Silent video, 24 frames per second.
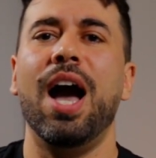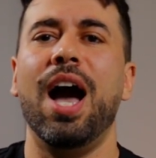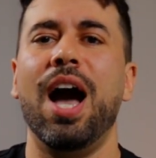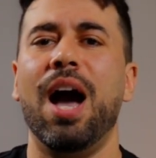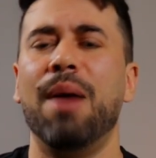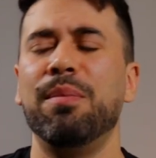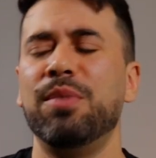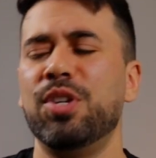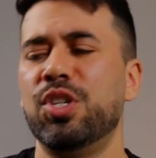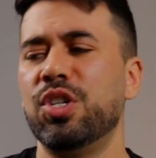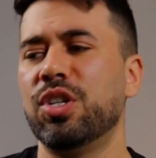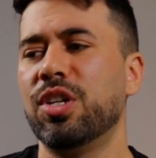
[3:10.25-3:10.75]

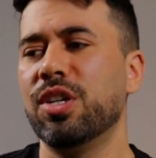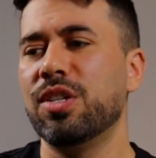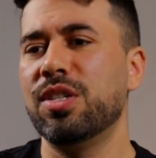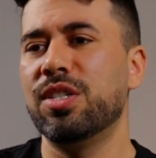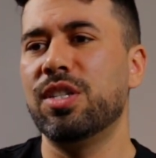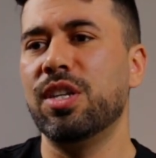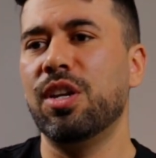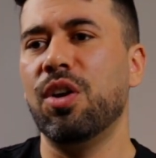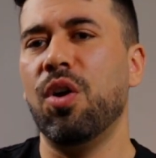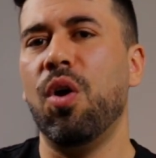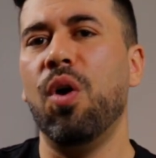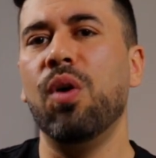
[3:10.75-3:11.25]
you should
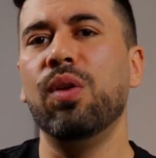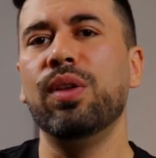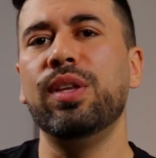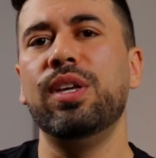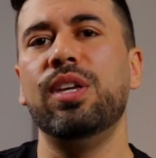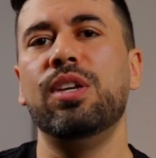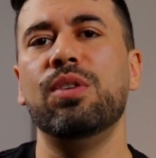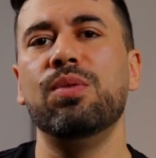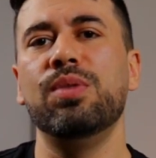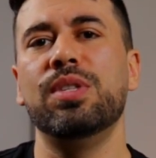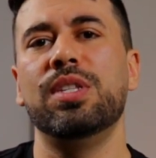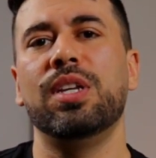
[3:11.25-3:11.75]
consider only
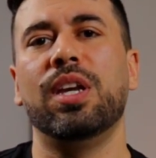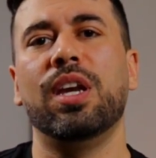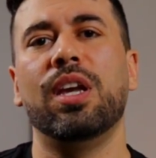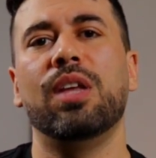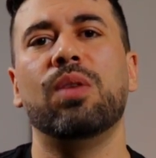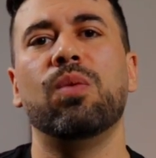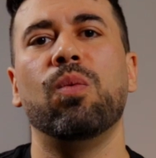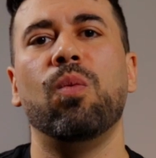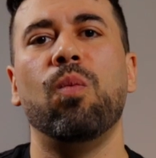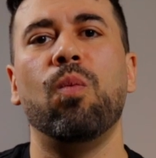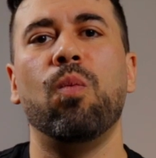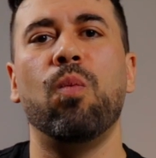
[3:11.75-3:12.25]
using
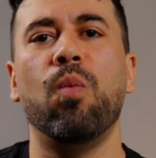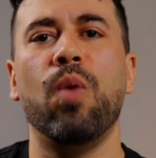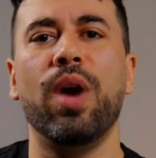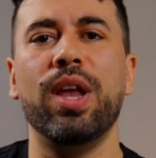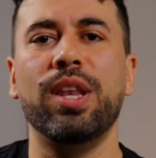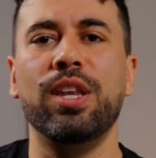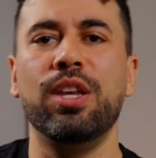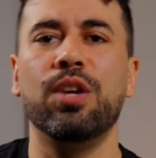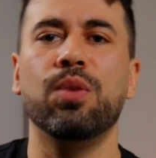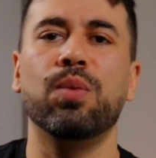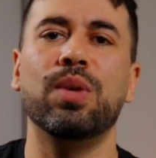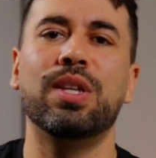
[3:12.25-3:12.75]
it
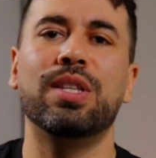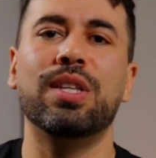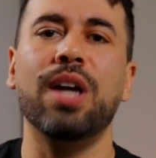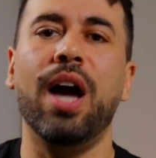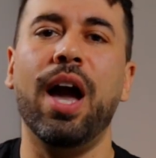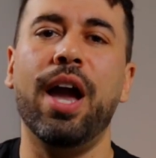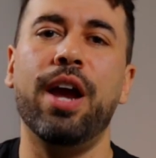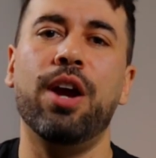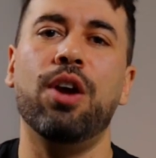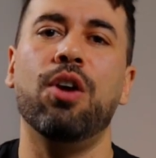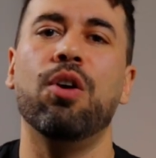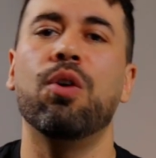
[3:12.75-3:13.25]
when you
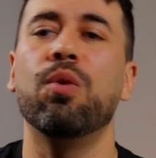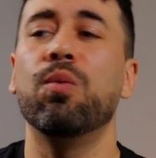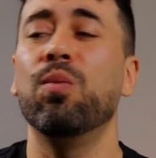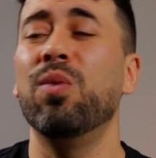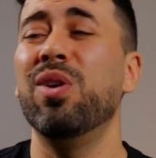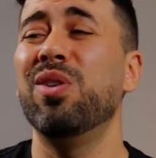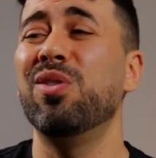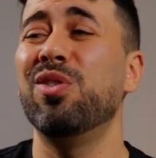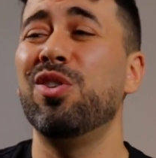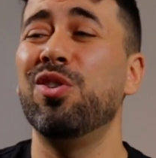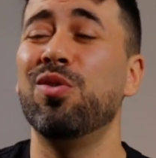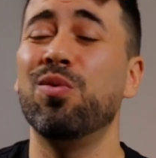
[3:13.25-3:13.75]
retire or
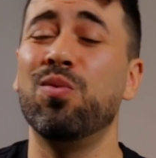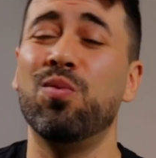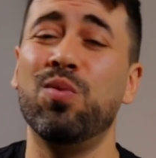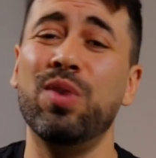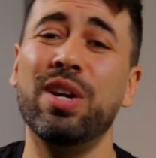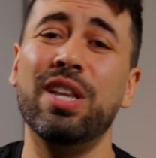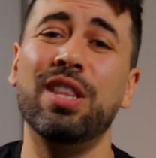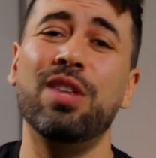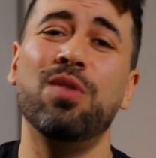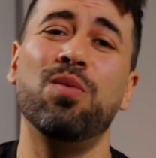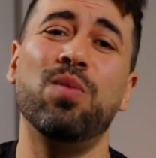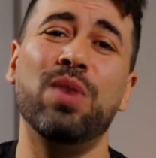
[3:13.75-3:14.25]
when you
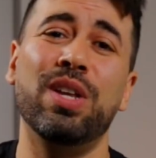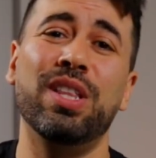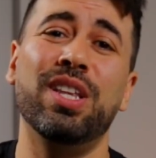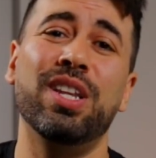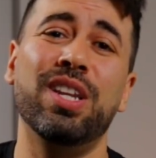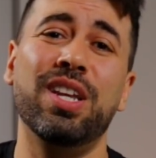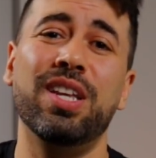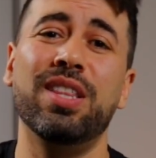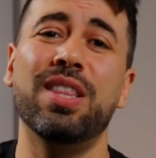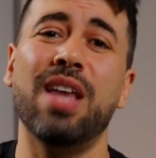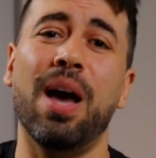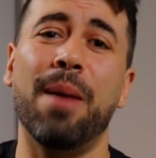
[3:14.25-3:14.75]
really, really
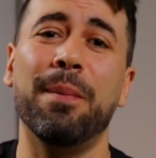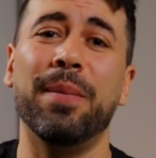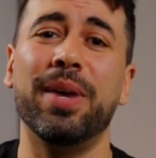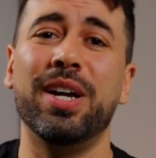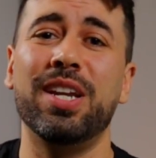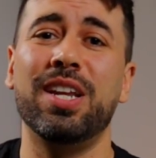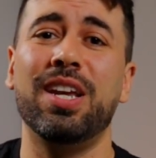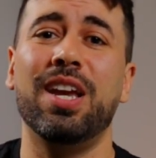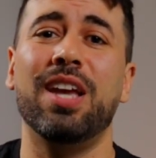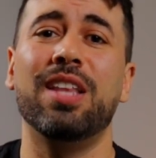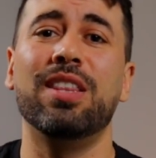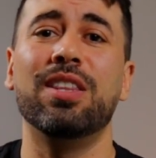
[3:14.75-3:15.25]
need that
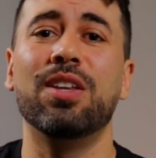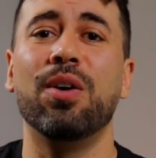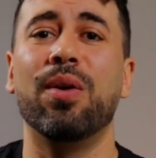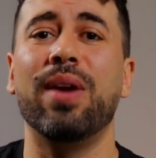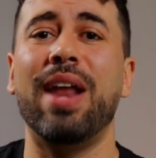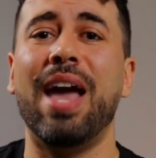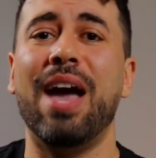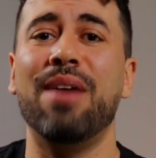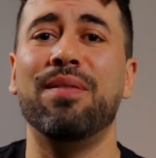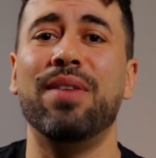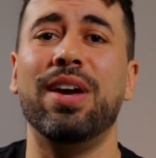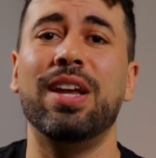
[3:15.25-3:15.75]
money and
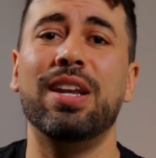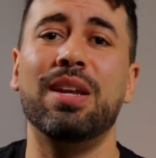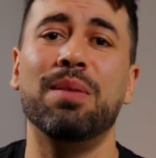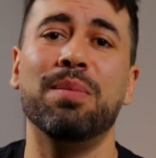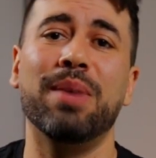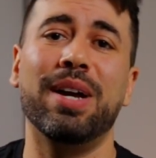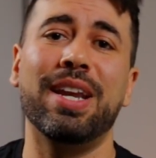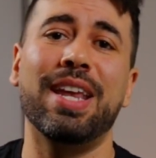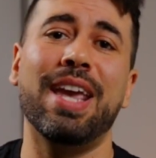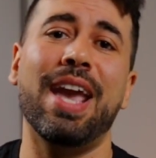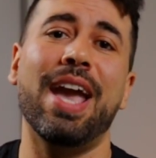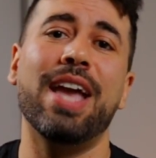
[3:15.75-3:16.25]
don't have any
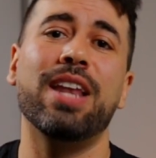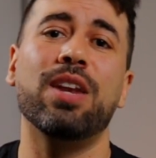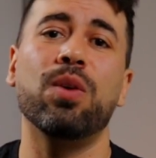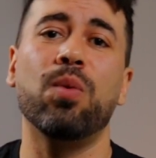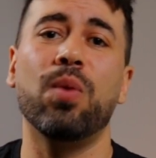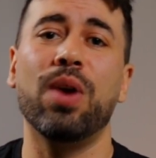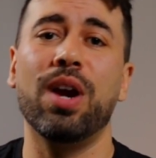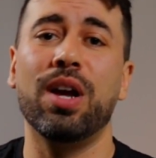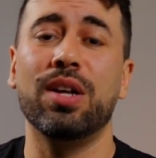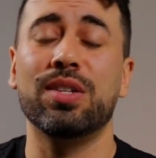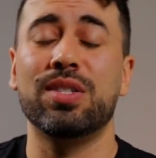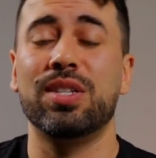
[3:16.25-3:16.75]
money
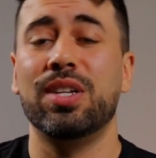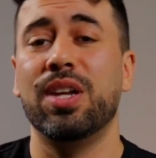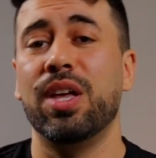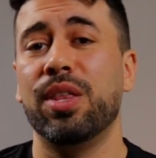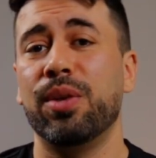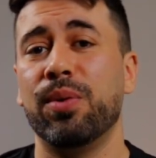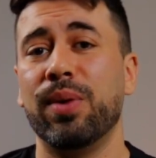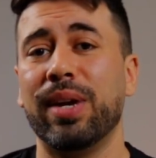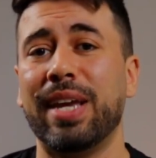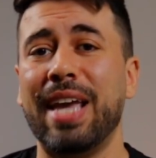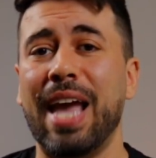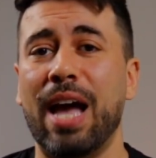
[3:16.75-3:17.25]
anywhere else in
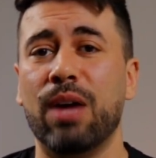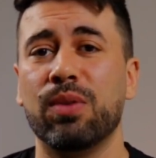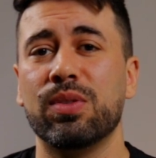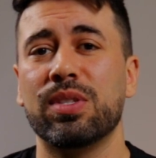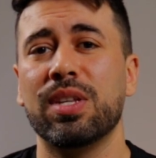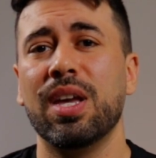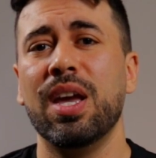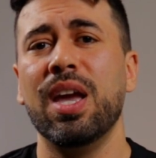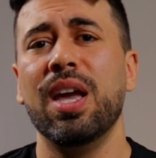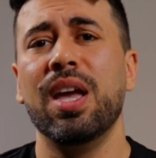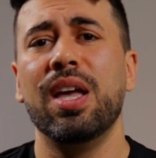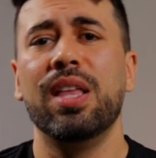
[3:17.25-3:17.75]
other
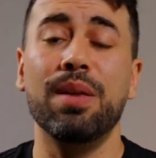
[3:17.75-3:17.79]
accounts.